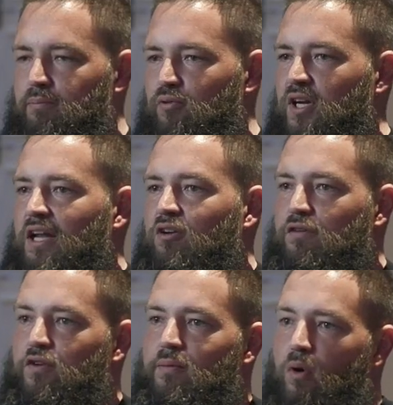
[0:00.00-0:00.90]
bringing out
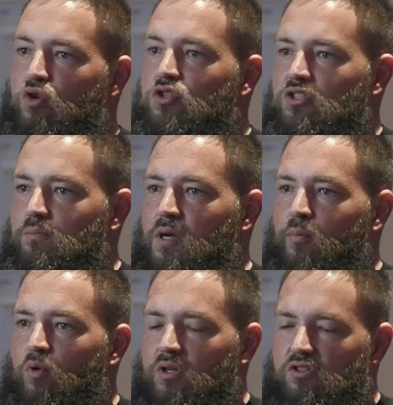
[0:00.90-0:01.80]
different emotions in
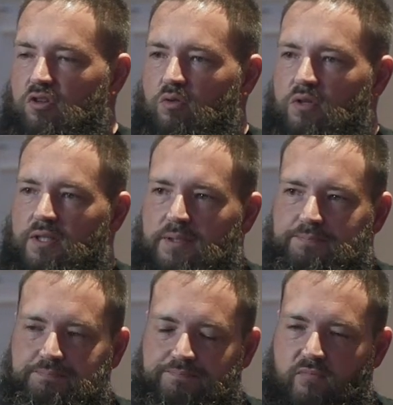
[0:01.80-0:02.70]
people. And so,
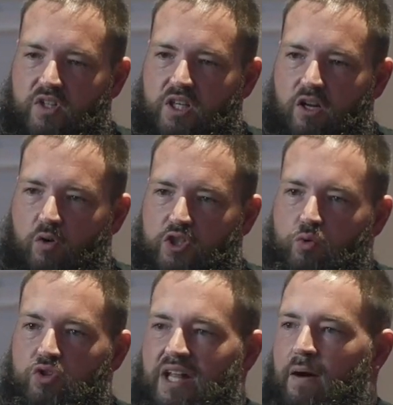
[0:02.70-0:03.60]
you know,
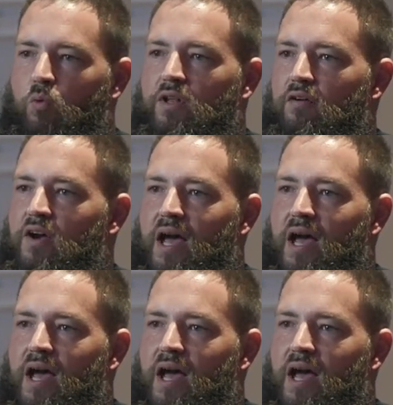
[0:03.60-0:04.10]
you, that will never